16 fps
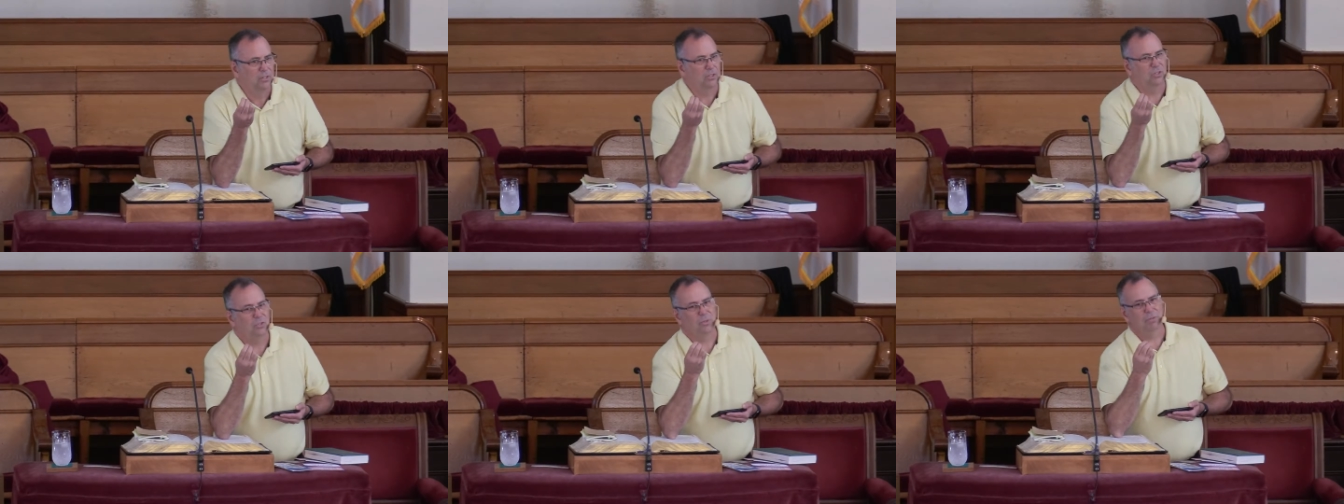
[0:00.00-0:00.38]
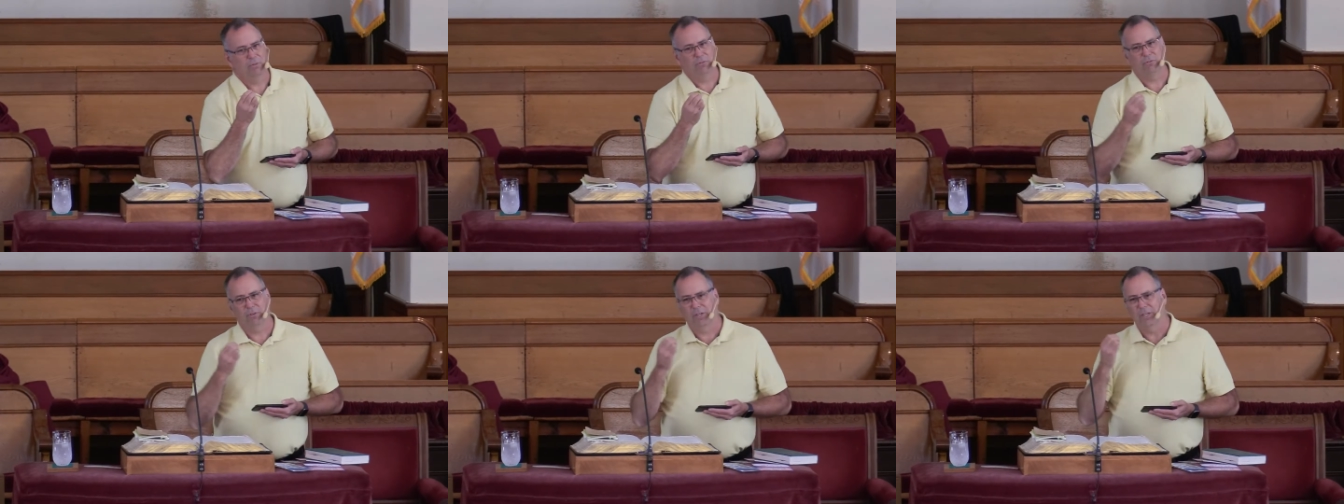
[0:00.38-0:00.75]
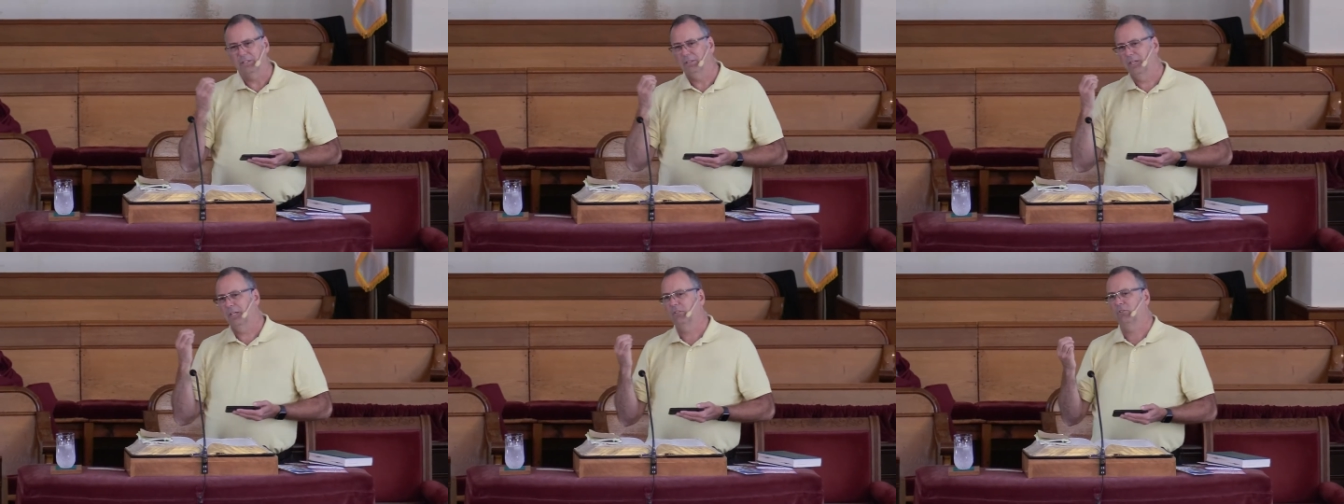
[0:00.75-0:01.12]
Do you ever
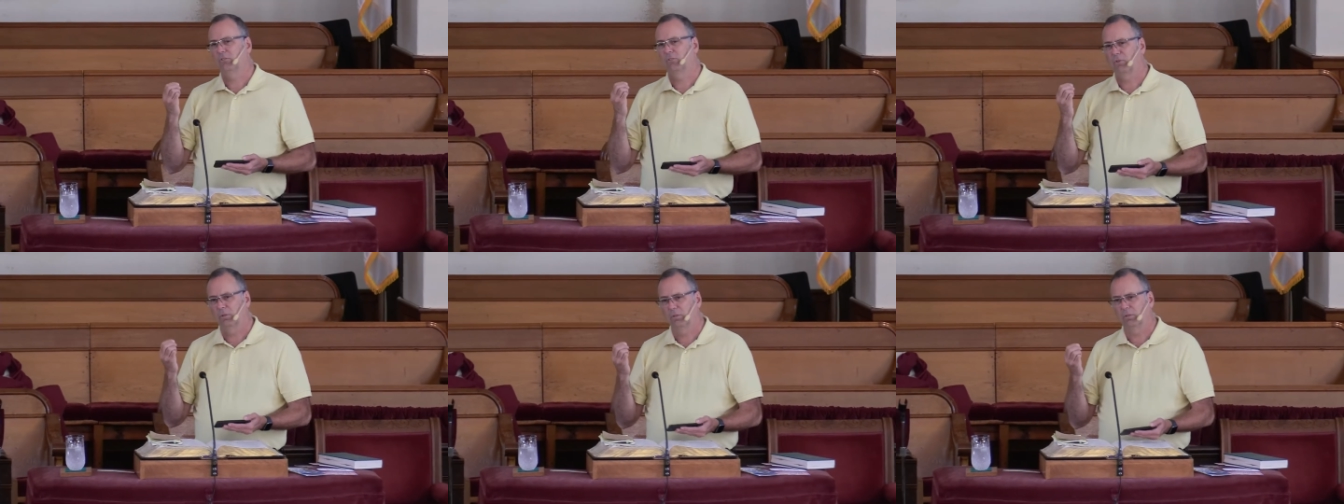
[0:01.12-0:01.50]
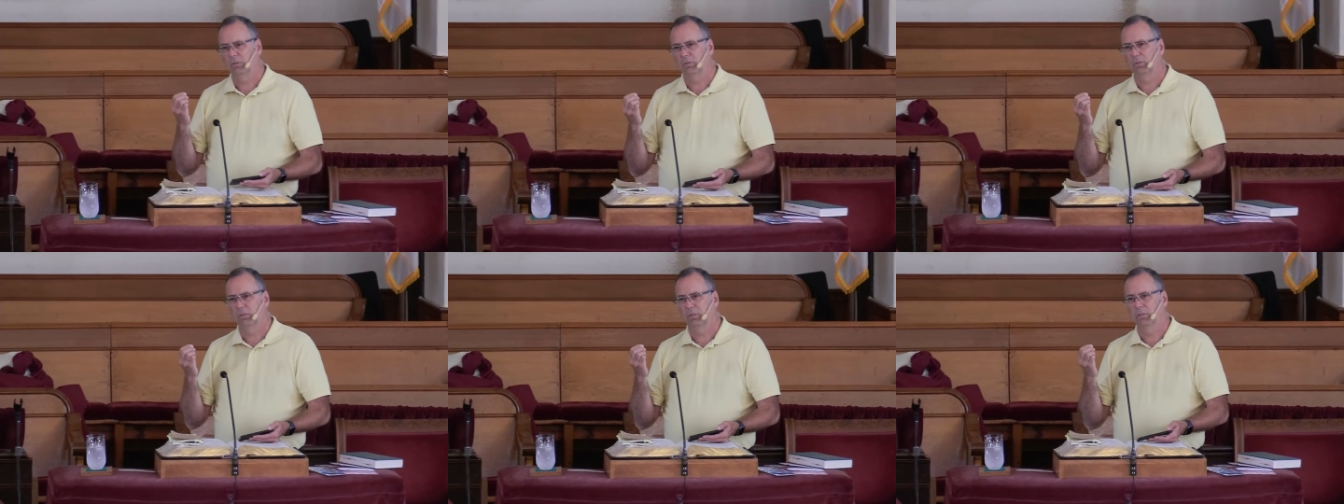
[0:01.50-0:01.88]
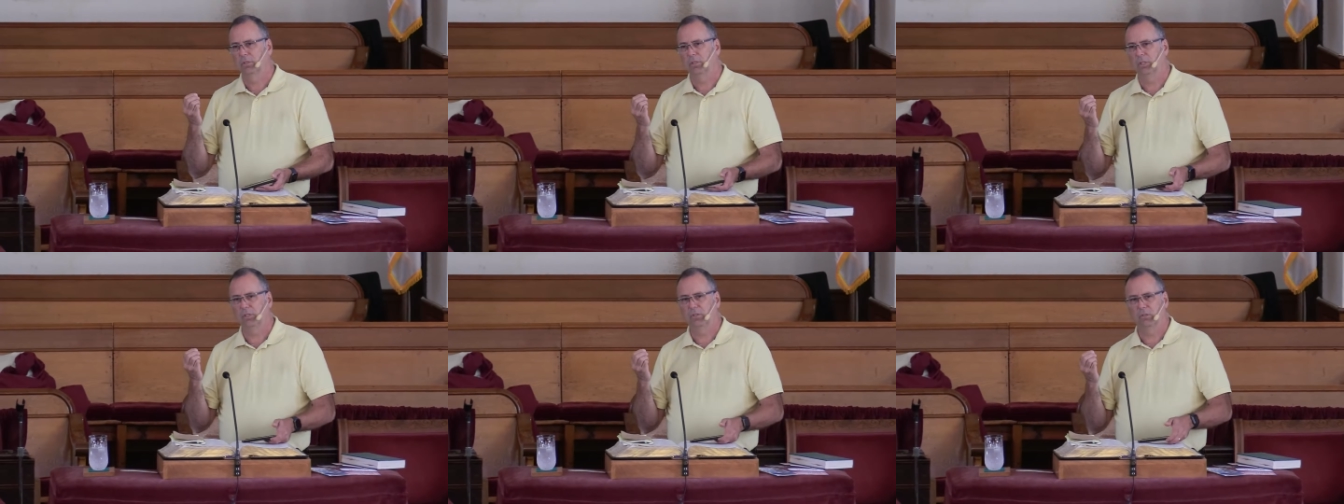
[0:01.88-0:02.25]
find that struggle
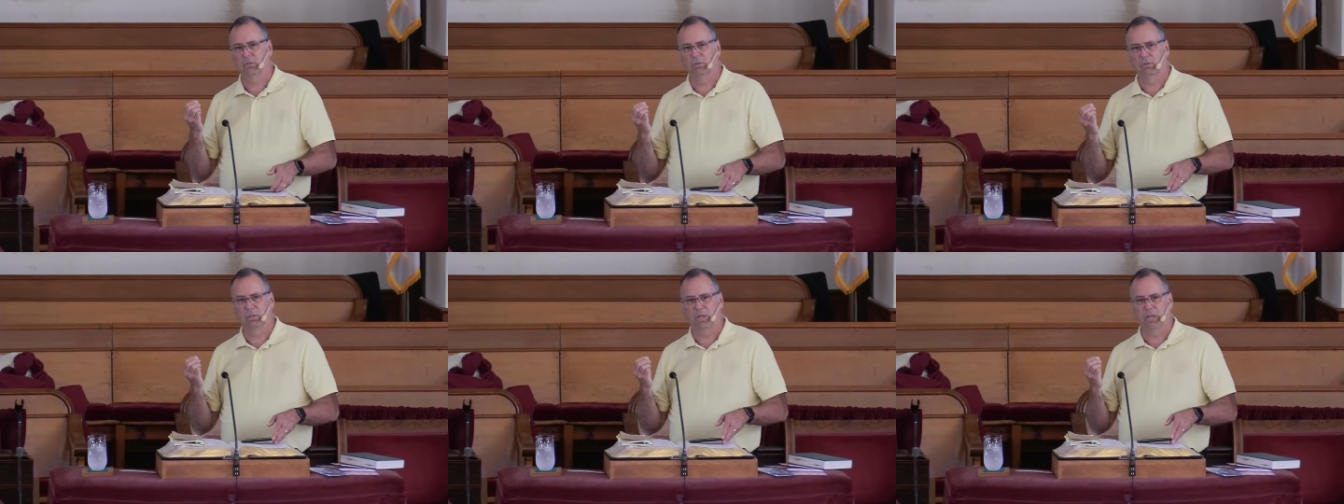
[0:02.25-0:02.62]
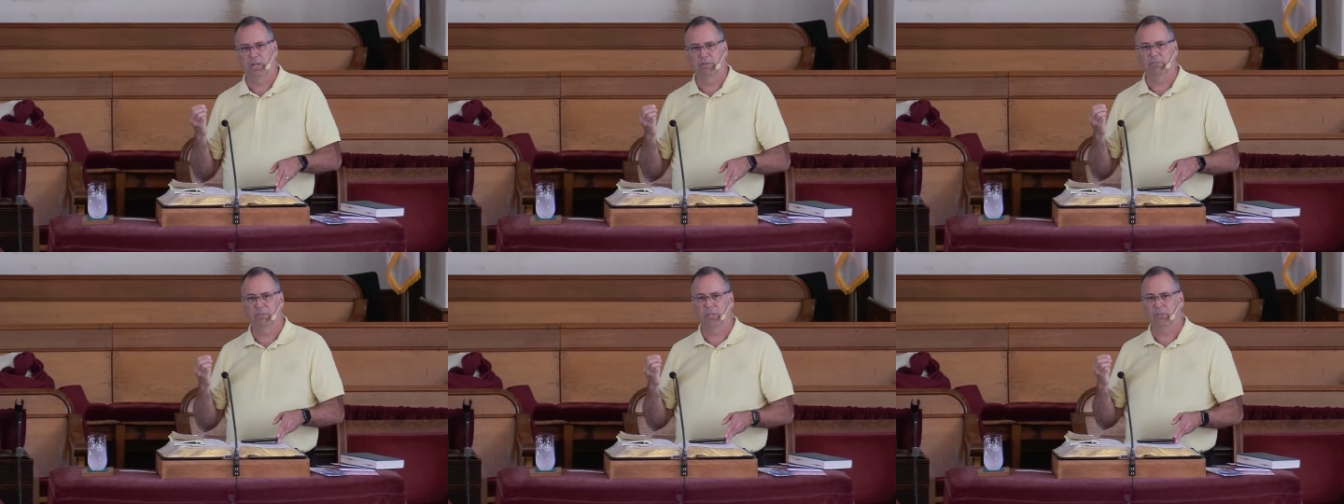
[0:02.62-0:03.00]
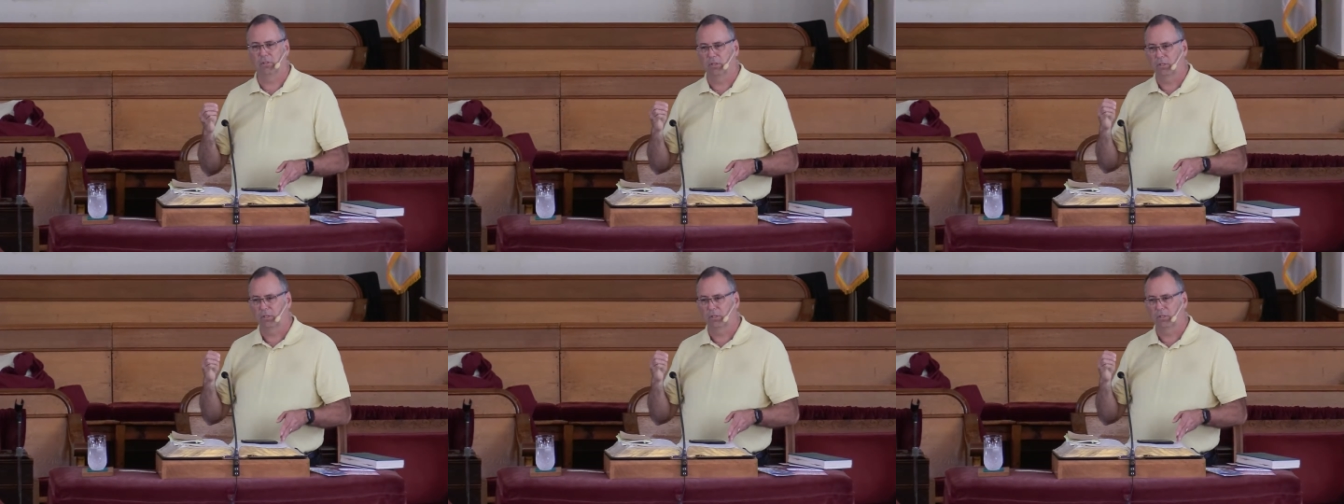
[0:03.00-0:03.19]
in your life that the